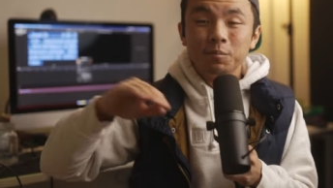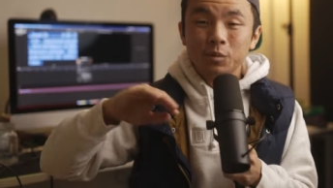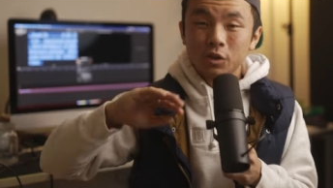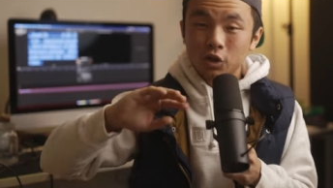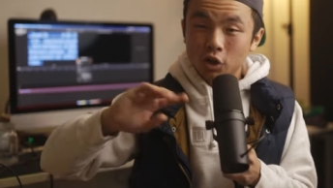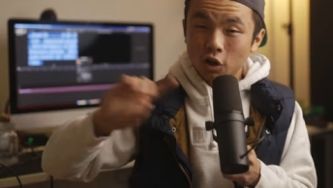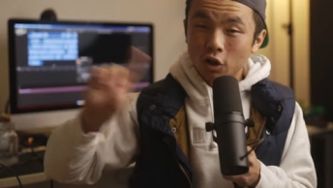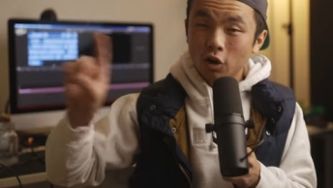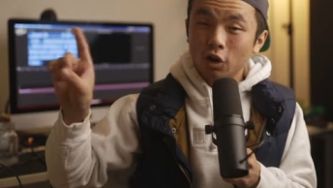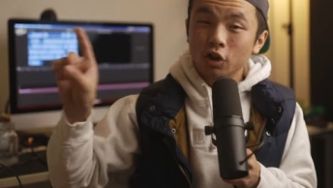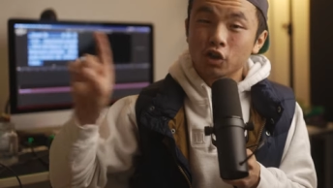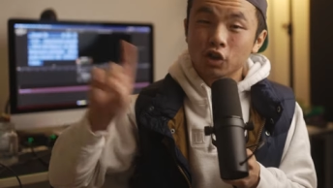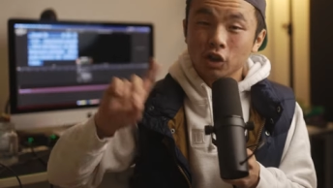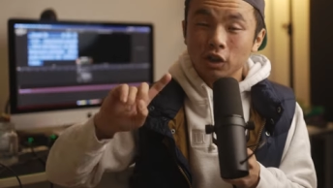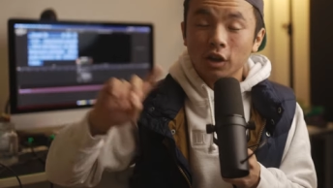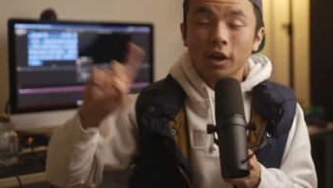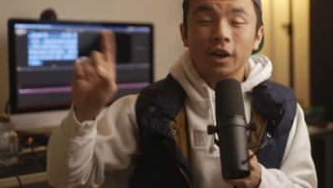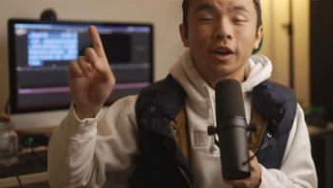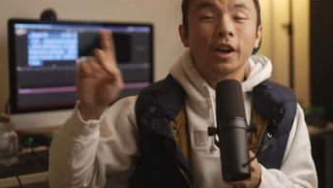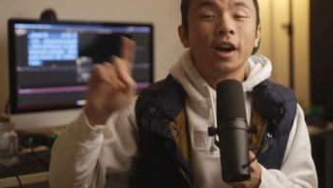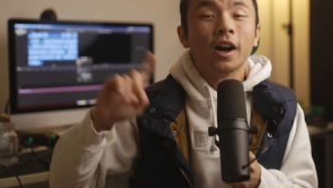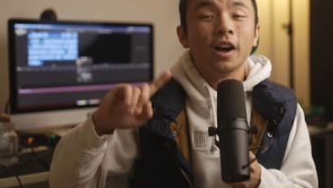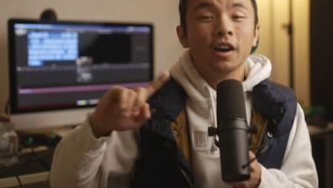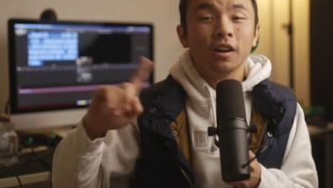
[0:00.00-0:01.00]
charge a
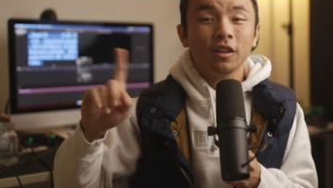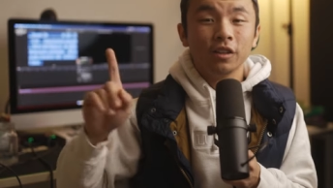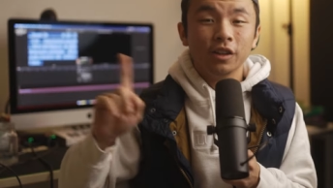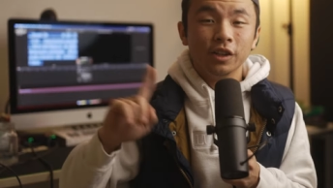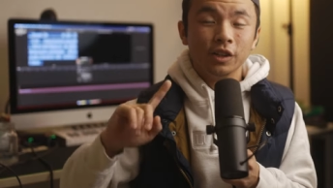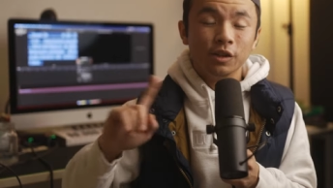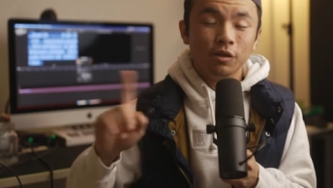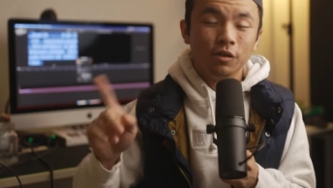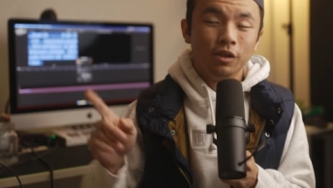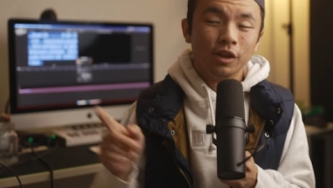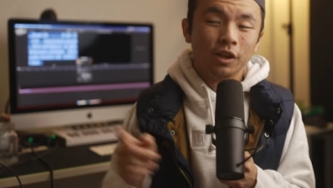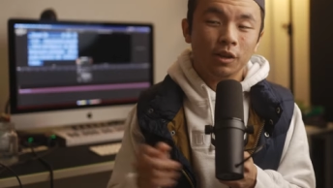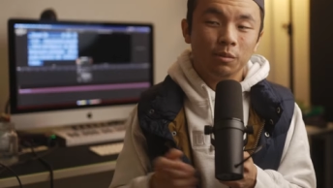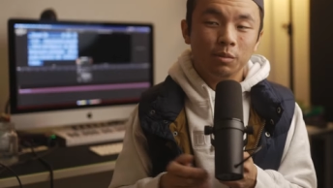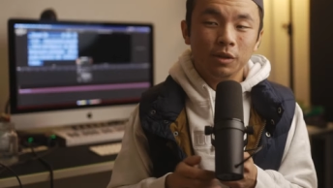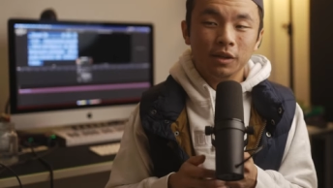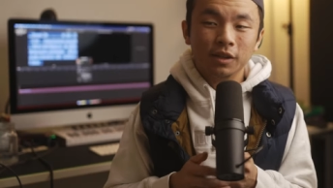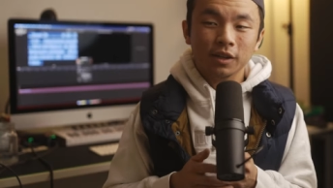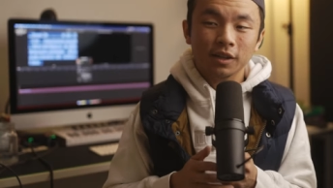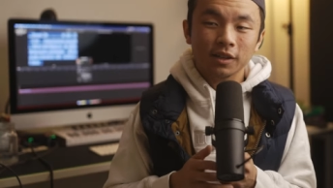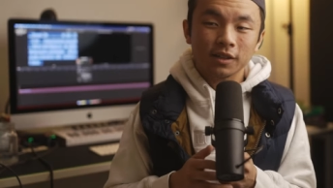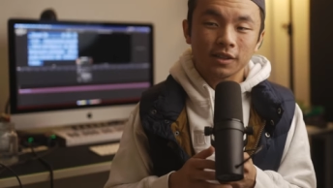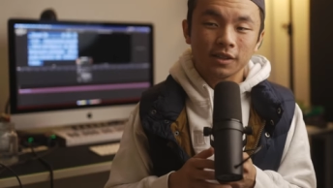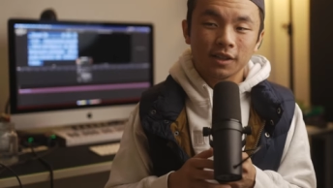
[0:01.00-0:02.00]
lot higher than you think,
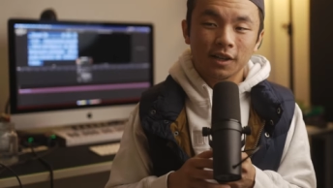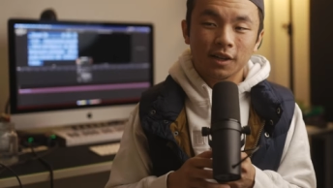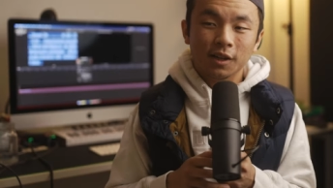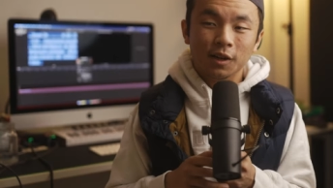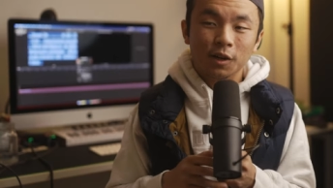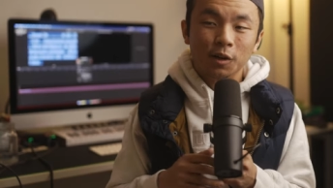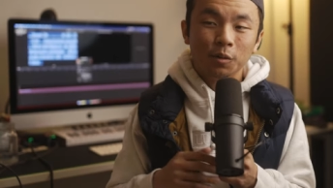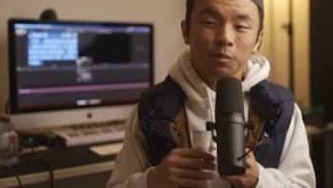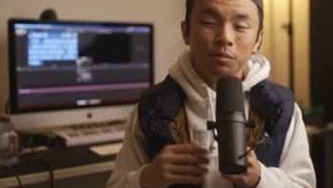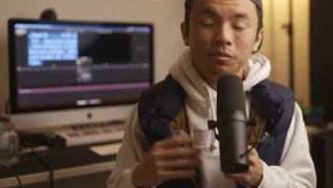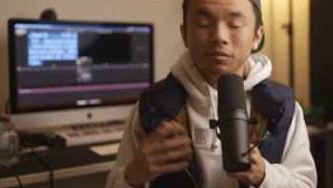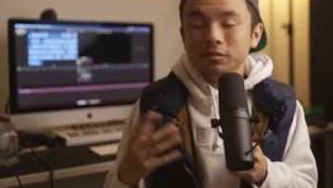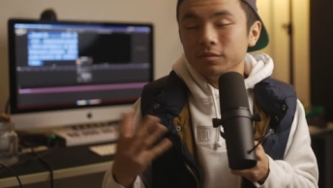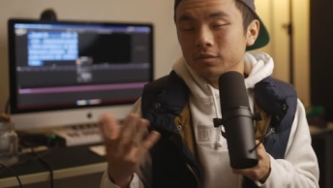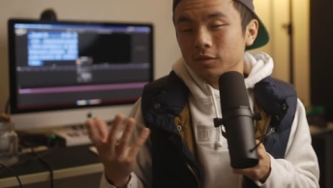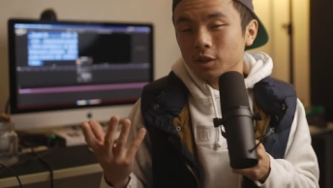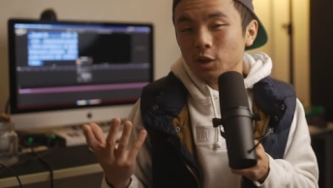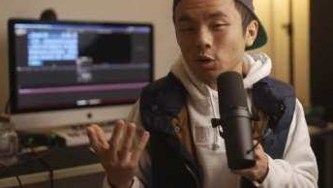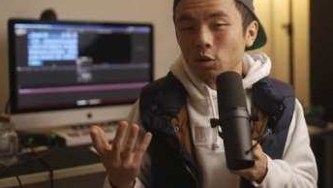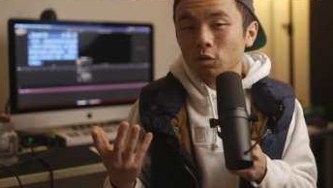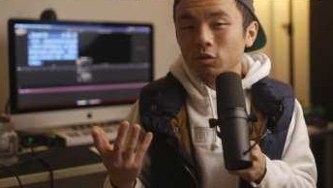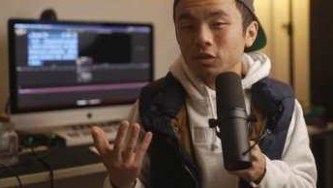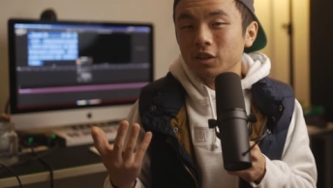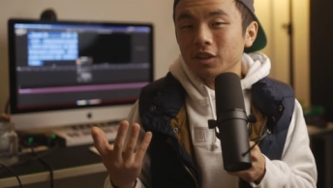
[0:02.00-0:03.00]
because um,
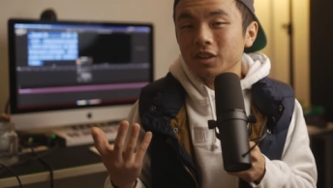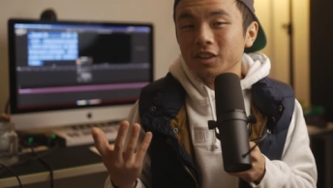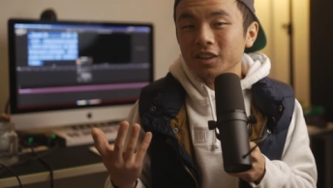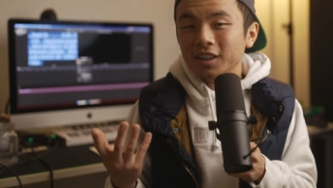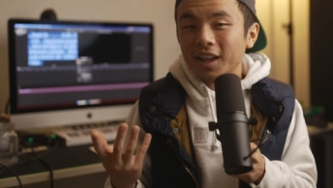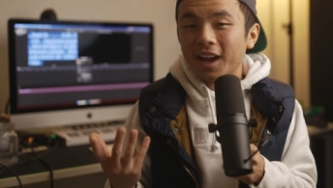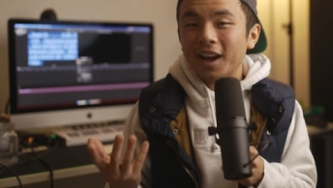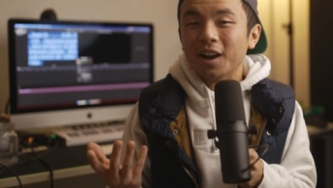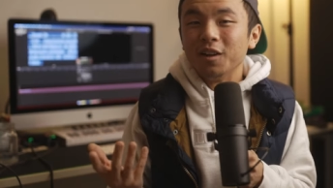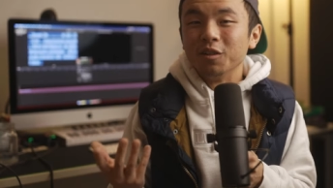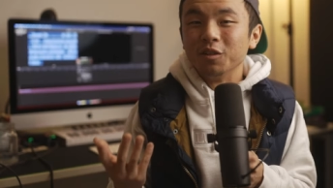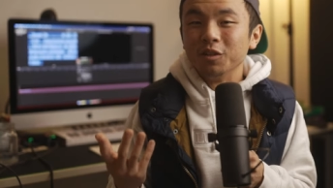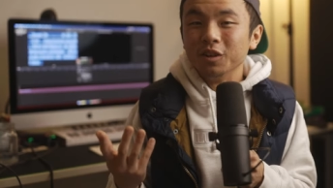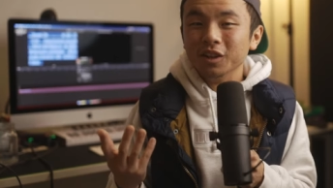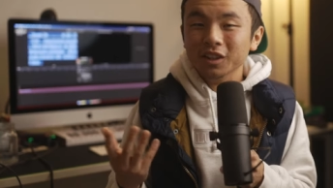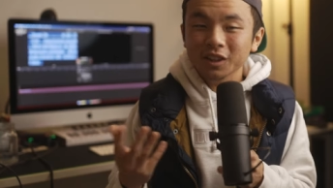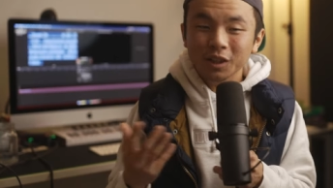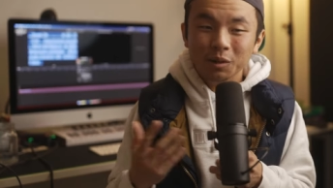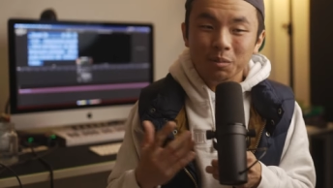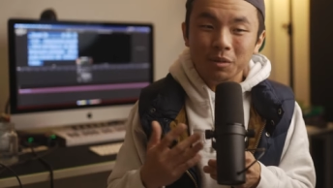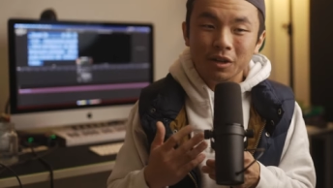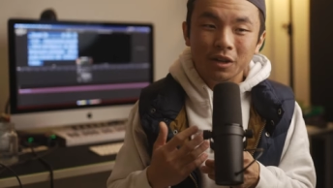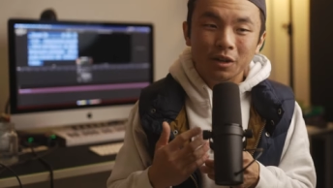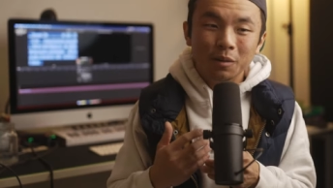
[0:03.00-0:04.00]
you're only allowed a
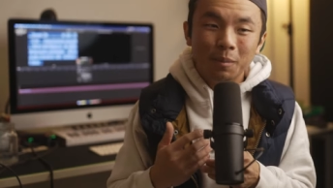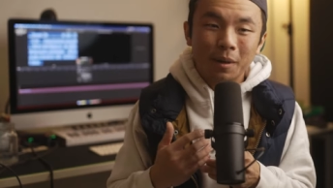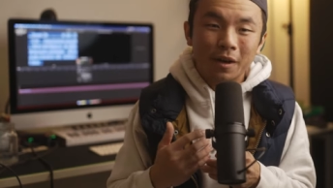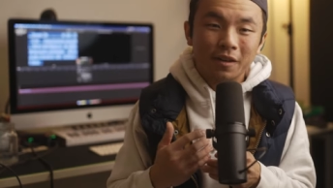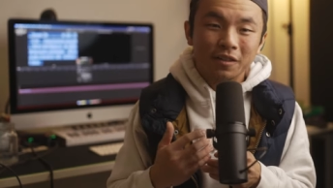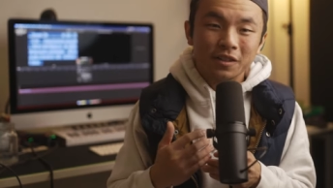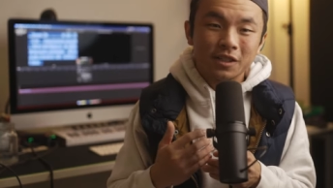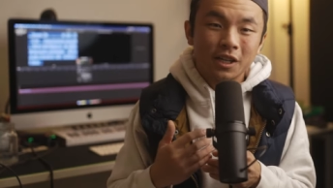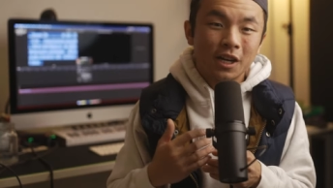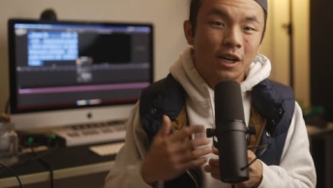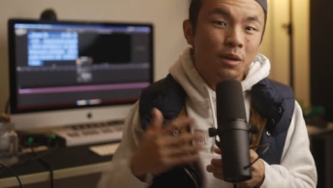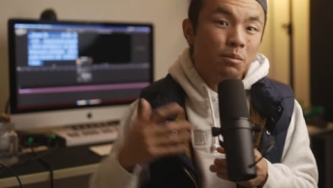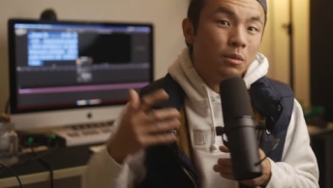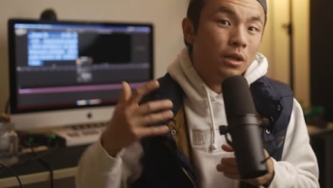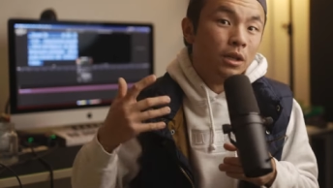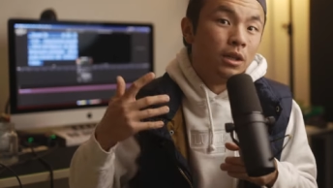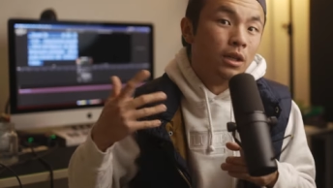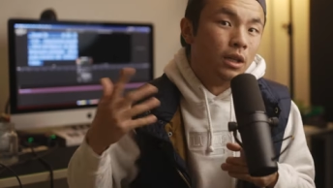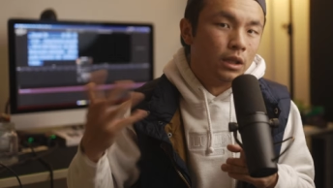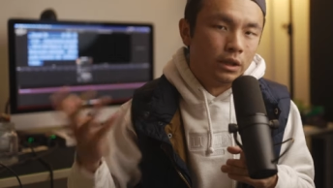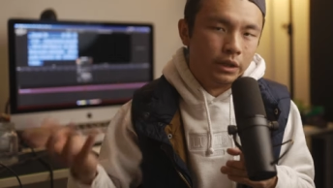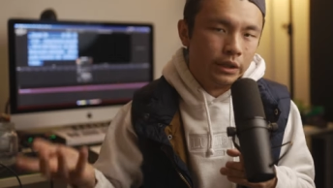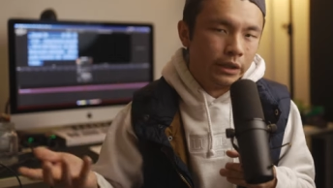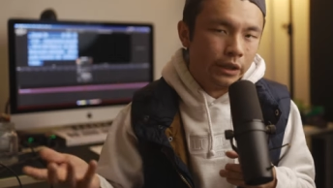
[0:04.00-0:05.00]
limited amount of time in
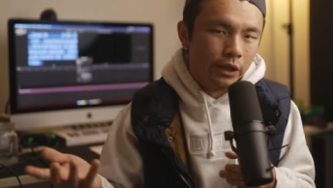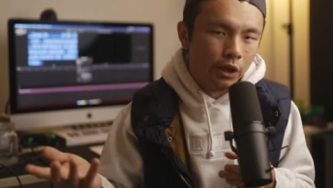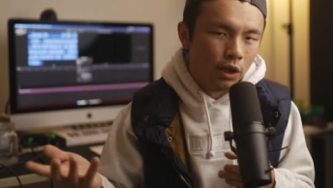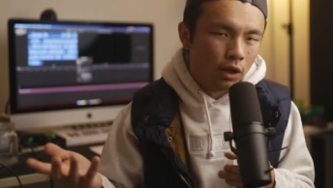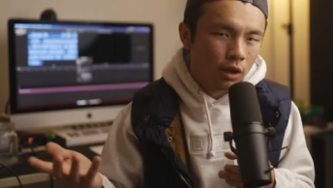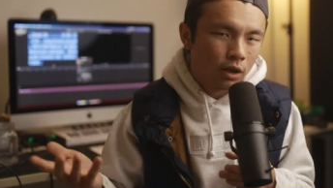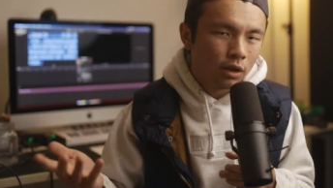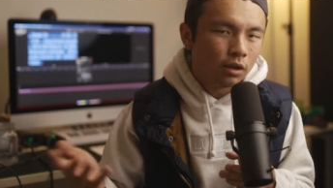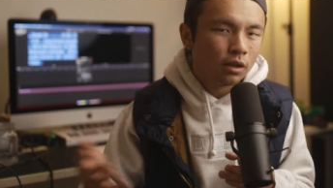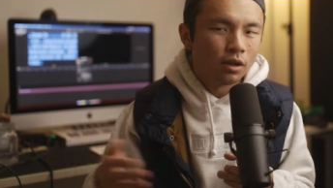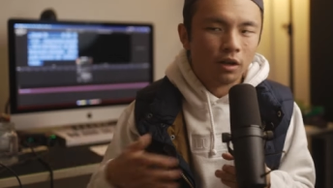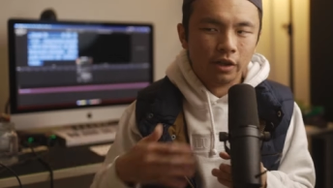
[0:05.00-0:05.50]
a year.